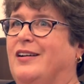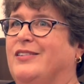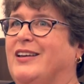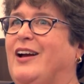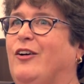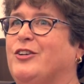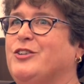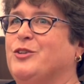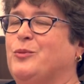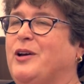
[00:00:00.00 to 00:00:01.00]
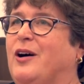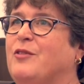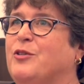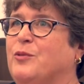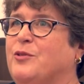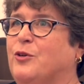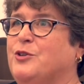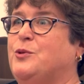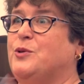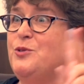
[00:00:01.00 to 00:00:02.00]
the character that we often refer
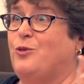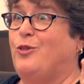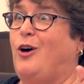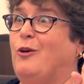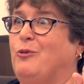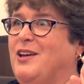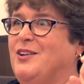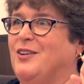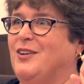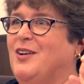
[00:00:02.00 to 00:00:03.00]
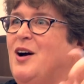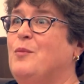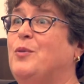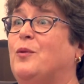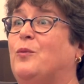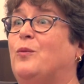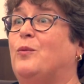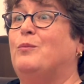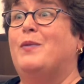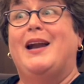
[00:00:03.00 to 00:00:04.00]
to as the reader, but
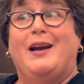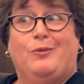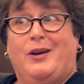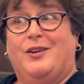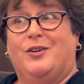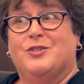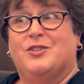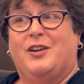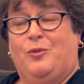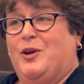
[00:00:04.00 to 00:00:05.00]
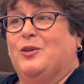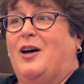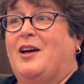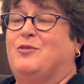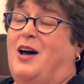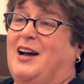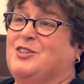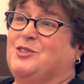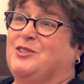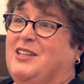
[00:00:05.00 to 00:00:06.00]
many readers in real life
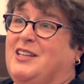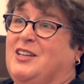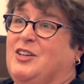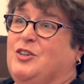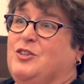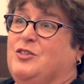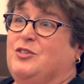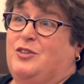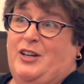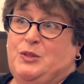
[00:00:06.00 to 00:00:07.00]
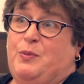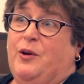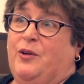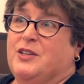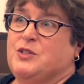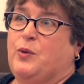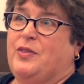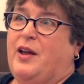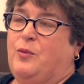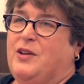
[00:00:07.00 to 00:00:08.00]
actually experience
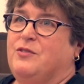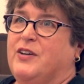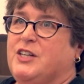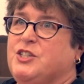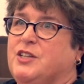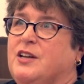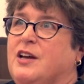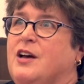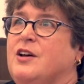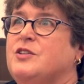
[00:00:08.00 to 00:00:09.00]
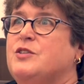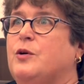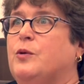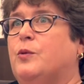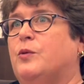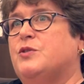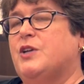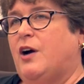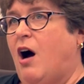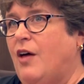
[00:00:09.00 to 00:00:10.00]
when they read fiction. So
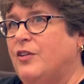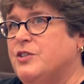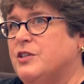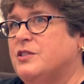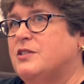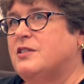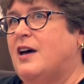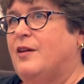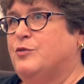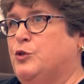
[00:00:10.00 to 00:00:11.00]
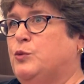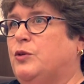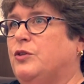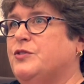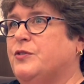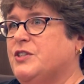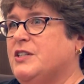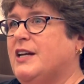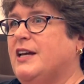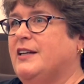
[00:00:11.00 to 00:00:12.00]
psychologists have tools for
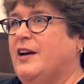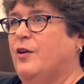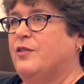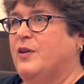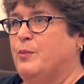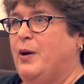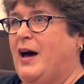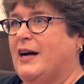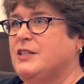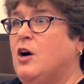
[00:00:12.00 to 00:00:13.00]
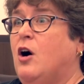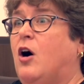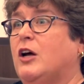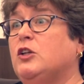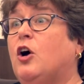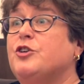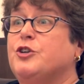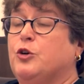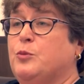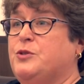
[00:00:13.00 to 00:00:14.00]
studying narrative impact on
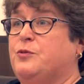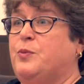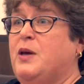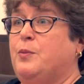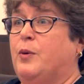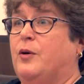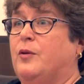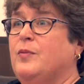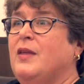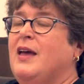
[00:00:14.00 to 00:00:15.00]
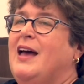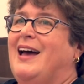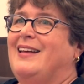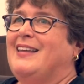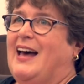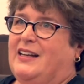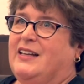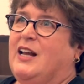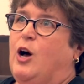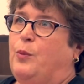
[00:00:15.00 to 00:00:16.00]
larger groups of people, and that
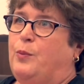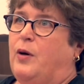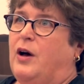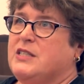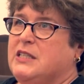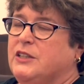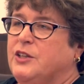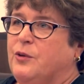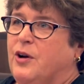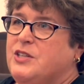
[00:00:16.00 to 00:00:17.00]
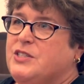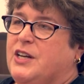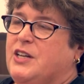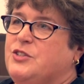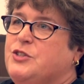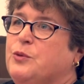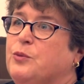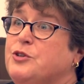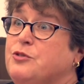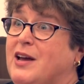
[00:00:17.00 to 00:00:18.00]
can help us in literary studies to
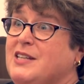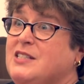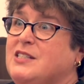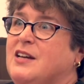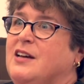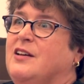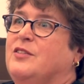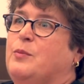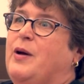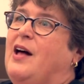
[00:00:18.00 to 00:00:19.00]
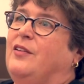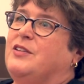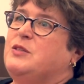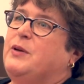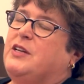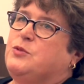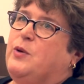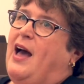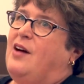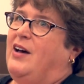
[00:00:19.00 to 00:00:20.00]
redress the balance, because
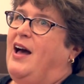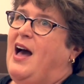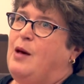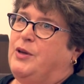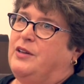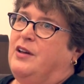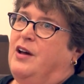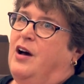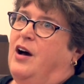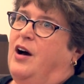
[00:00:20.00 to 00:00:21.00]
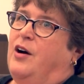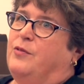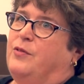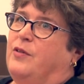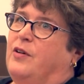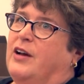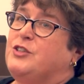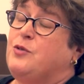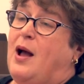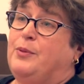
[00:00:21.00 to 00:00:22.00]
we have a habit of
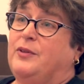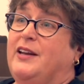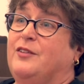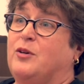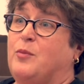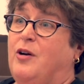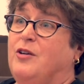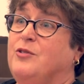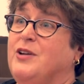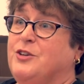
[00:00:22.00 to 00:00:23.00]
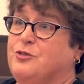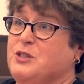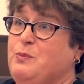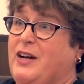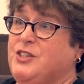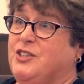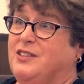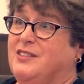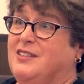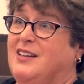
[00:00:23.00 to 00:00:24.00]
extrapolating from our own
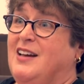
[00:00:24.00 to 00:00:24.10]
introspection